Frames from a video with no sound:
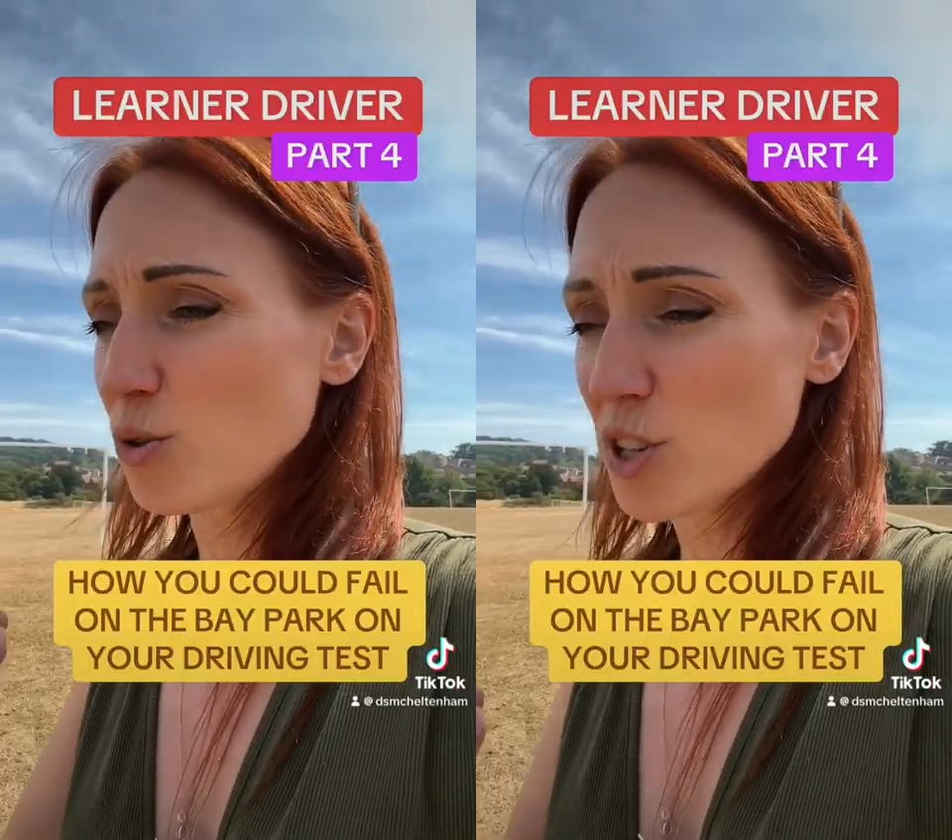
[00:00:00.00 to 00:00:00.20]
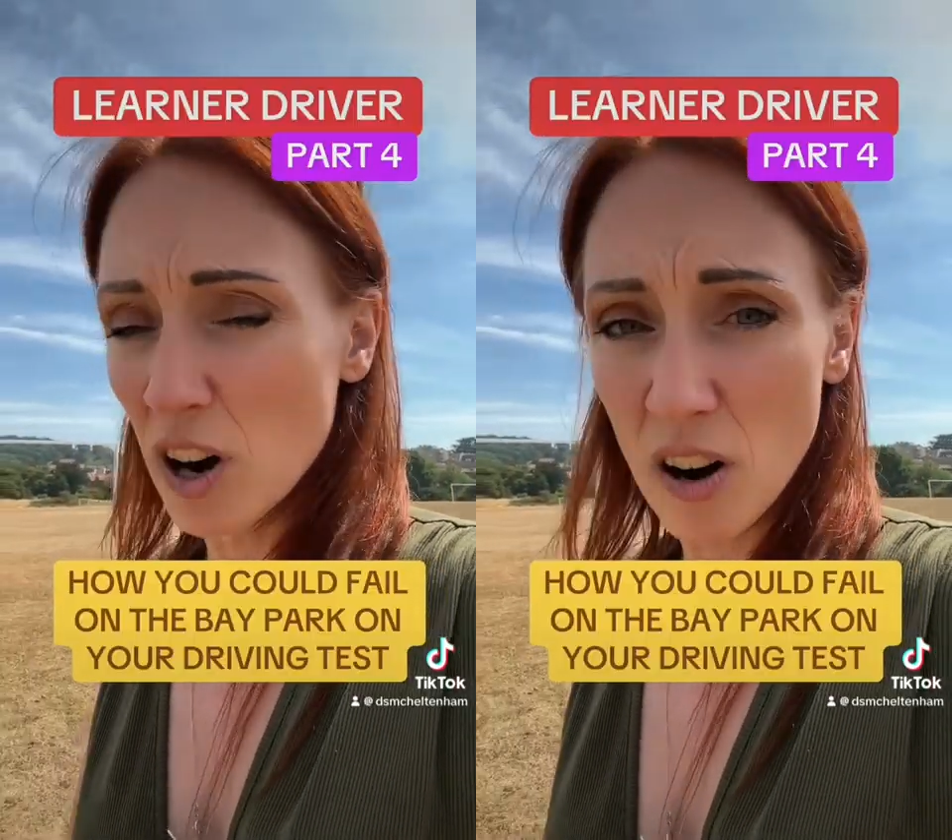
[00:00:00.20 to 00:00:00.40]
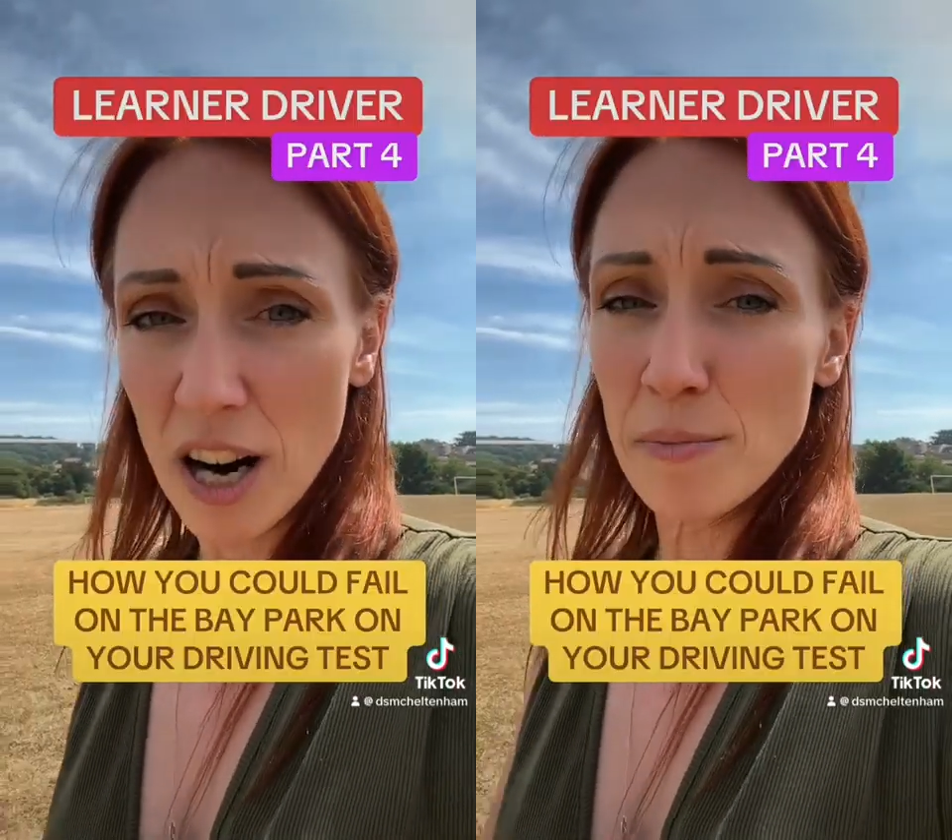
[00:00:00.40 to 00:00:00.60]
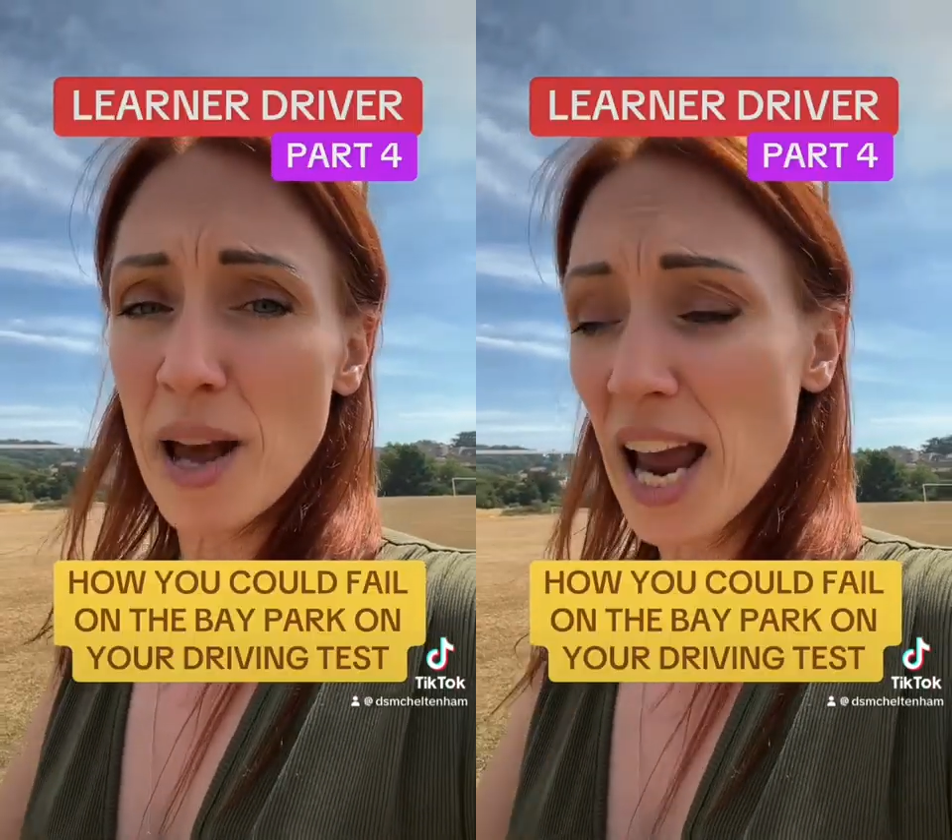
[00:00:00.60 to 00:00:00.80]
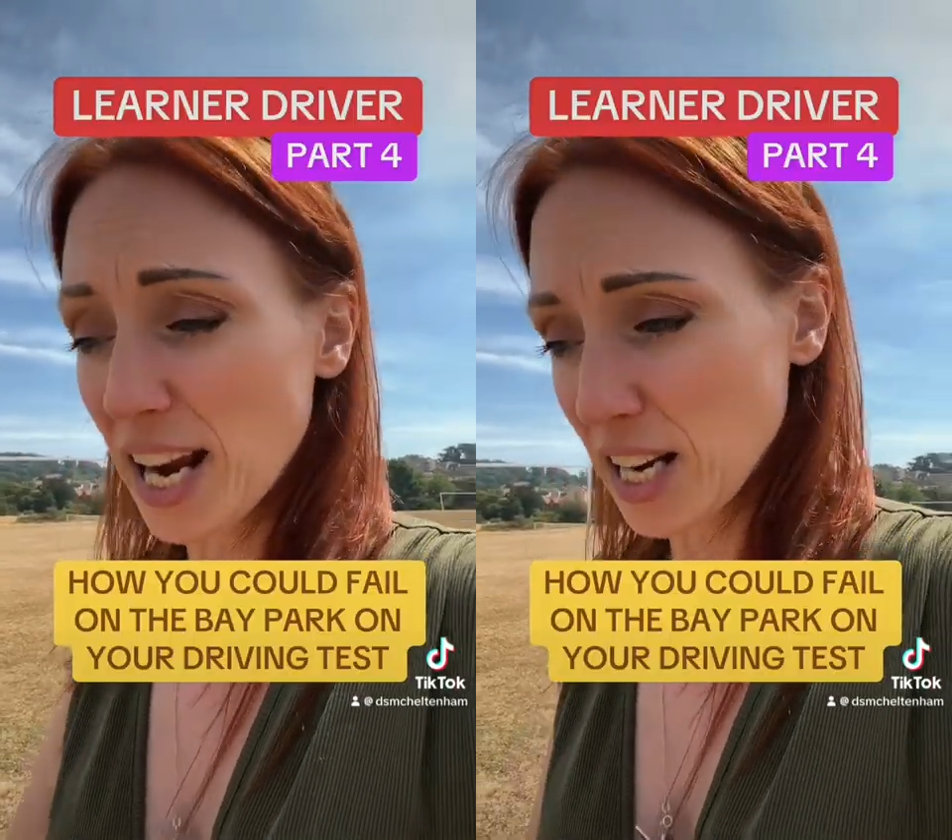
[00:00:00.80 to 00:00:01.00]
time
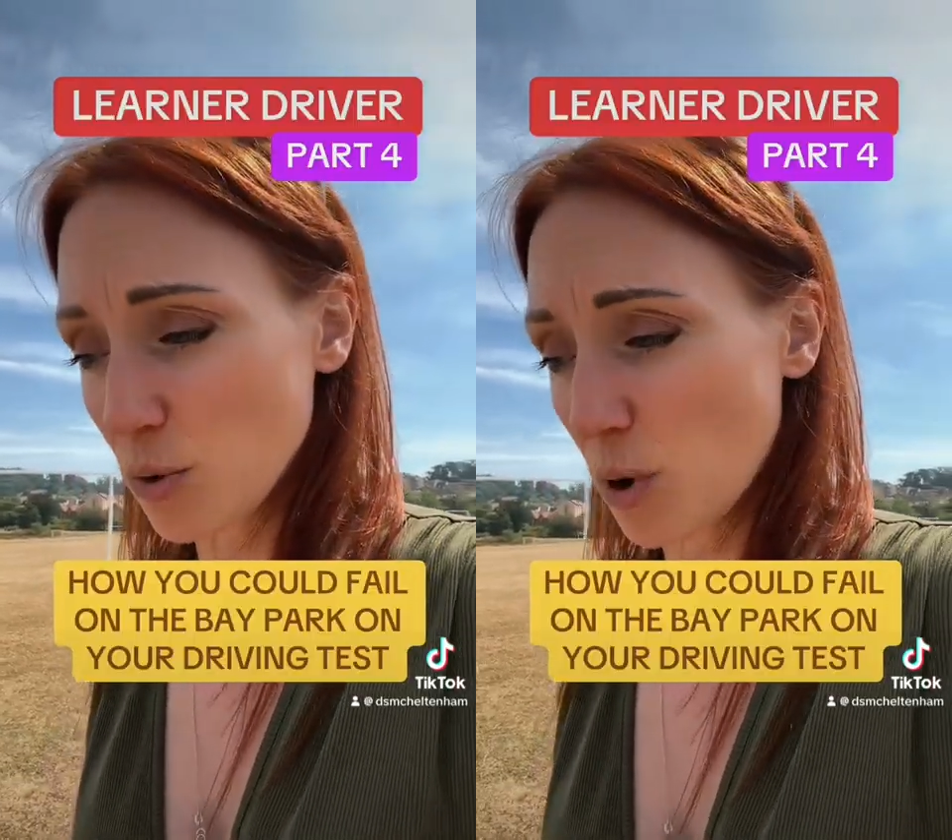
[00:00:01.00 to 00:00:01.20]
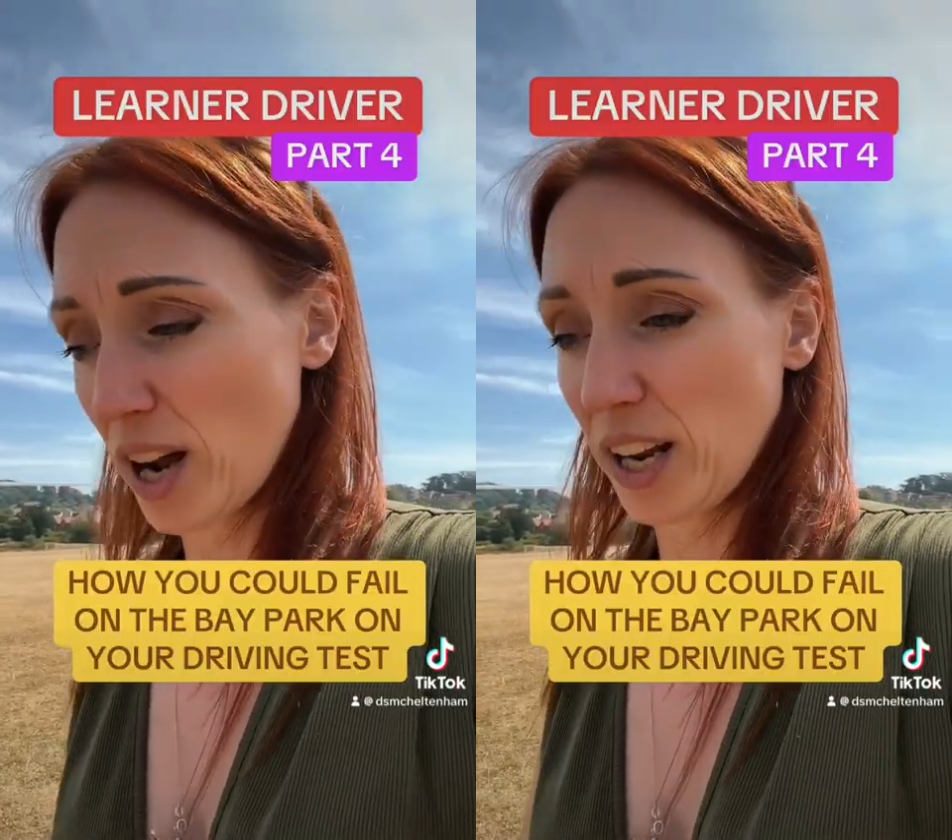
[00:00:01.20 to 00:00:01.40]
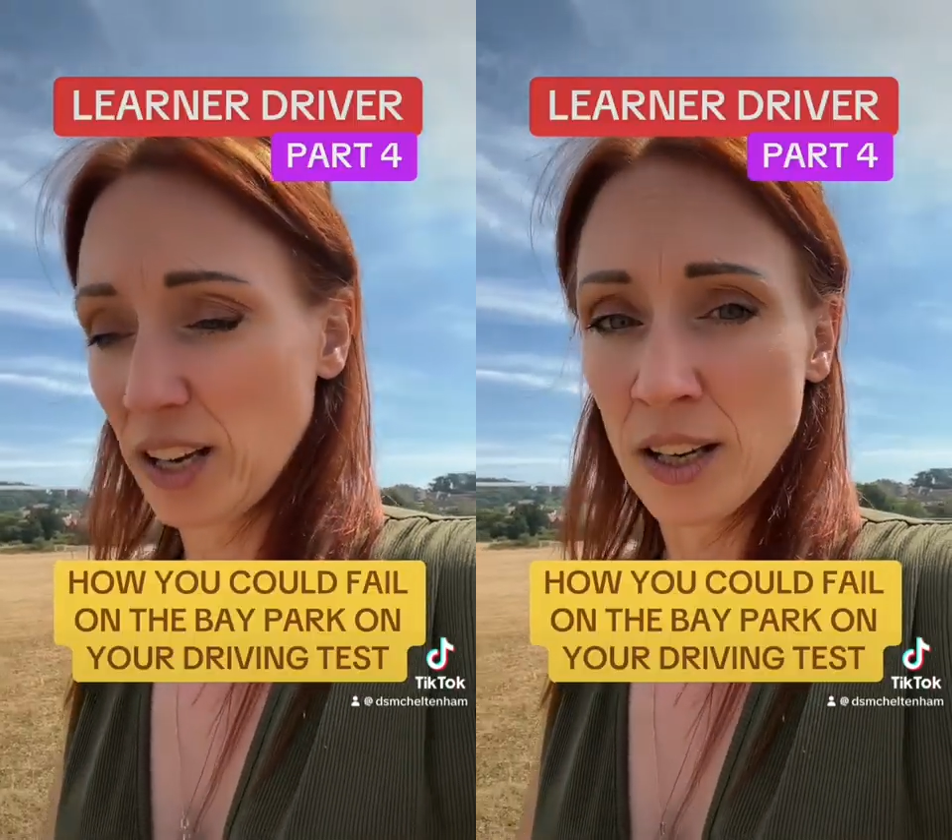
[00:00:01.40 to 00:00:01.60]
anyway?